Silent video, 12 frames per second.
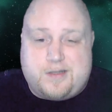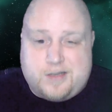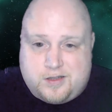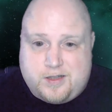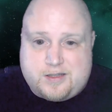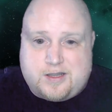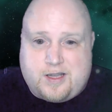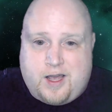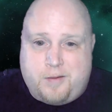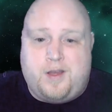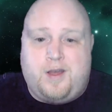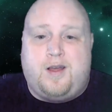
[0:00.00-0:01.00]
next
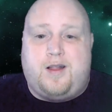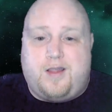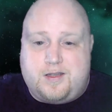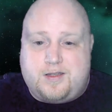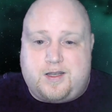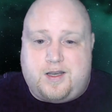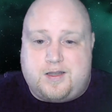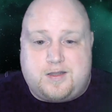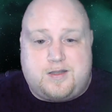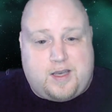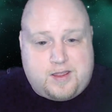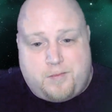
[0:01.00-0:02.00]
time, this is
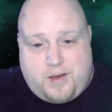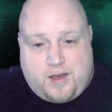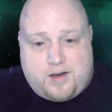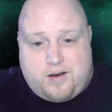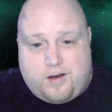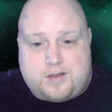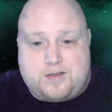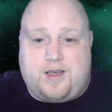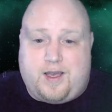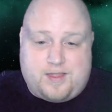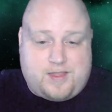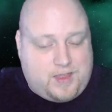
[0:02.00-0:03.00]
Seth the Mad Dog saying
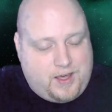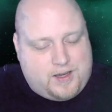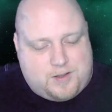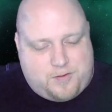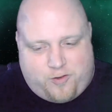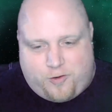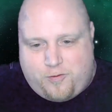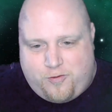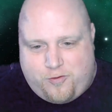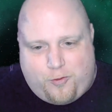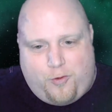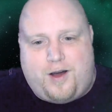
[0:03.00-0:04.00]
thanks for
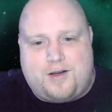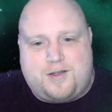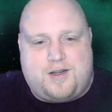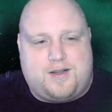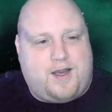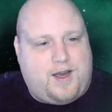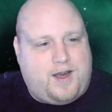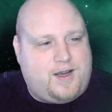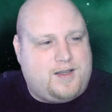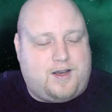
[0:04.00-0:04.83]
watching, guys.